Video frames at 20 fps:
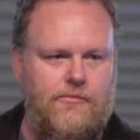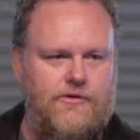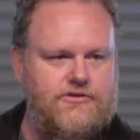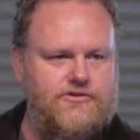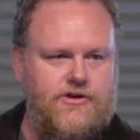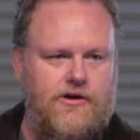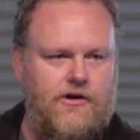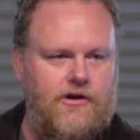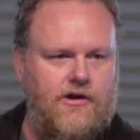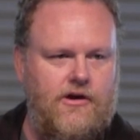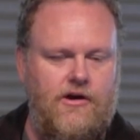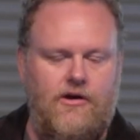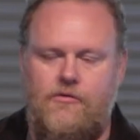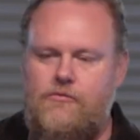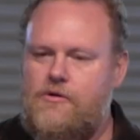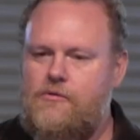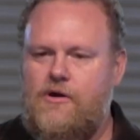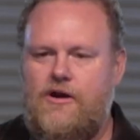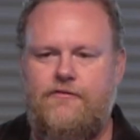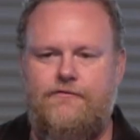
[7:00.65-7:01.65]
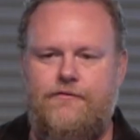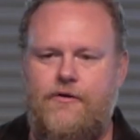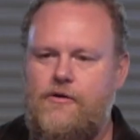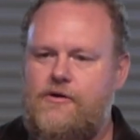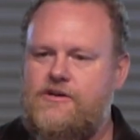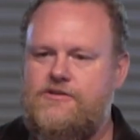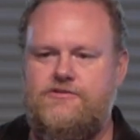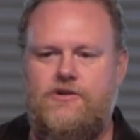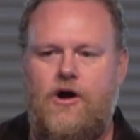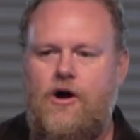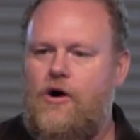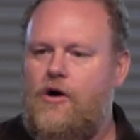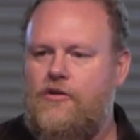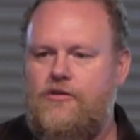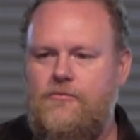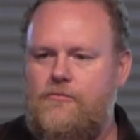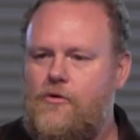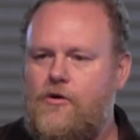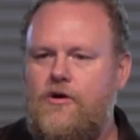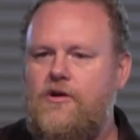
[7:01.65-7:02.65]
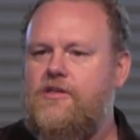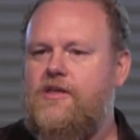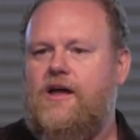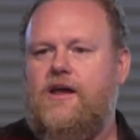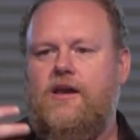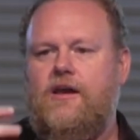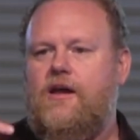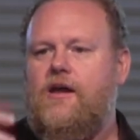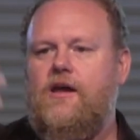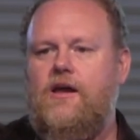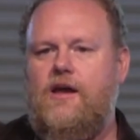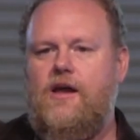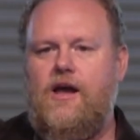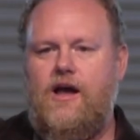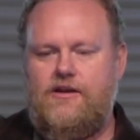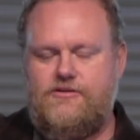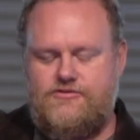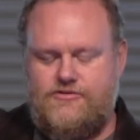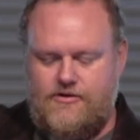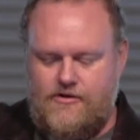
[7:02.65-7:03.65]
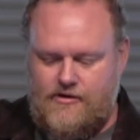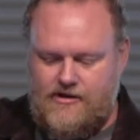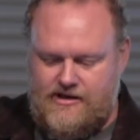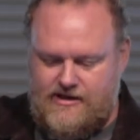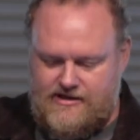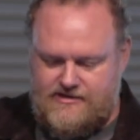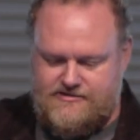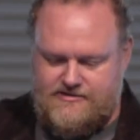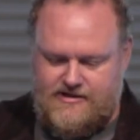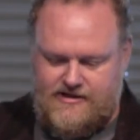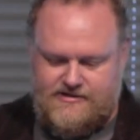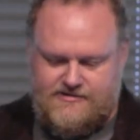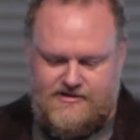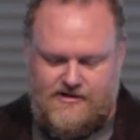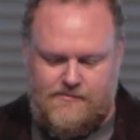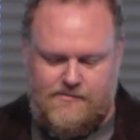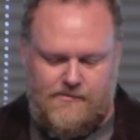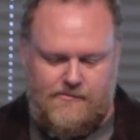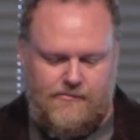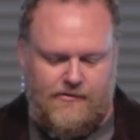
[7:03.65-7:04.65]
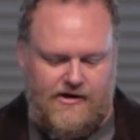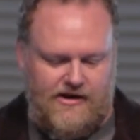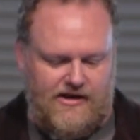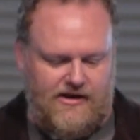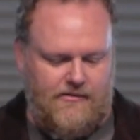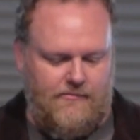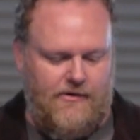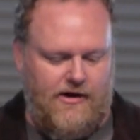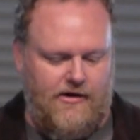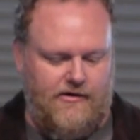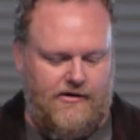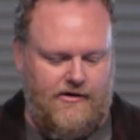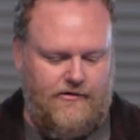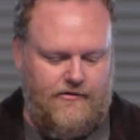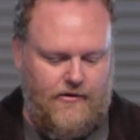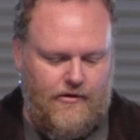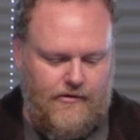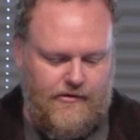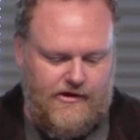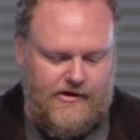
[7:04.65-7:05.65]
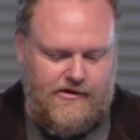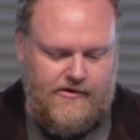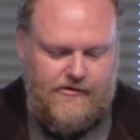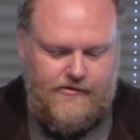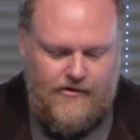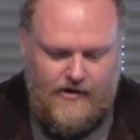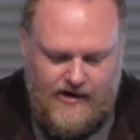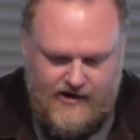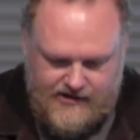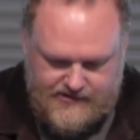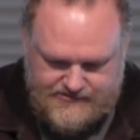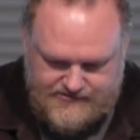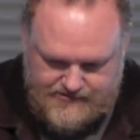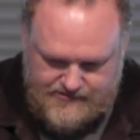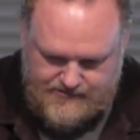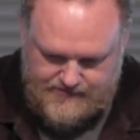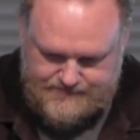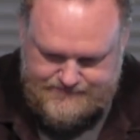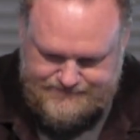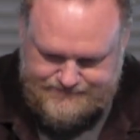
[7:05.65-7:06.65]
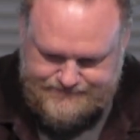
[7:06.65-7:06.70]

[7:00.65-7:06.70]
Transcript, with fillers: mature, we want to focus all the more then on stirring these things up and bringing them out and growing in Christ.